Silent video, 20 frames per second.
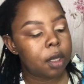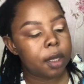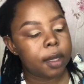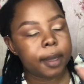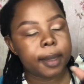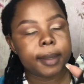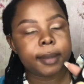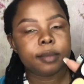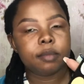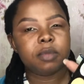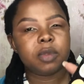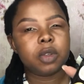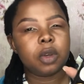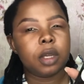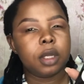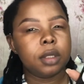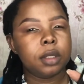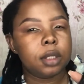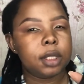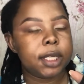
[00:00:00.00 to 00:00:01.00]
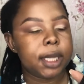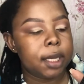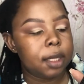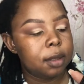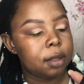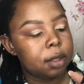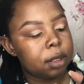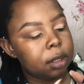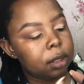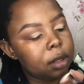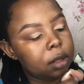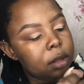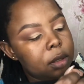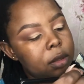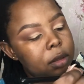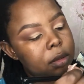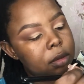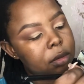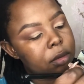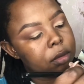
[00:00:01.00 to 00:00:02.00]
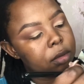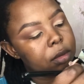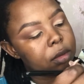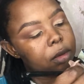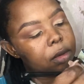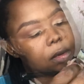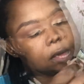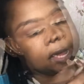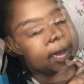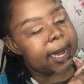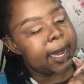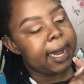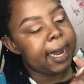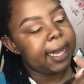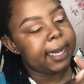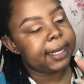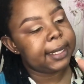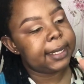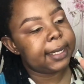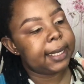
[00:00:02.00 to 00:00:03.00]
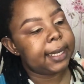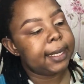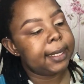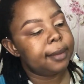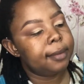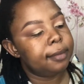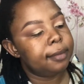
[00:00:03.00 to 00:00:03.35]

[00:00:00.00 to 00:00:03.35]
I'm going to take this lighter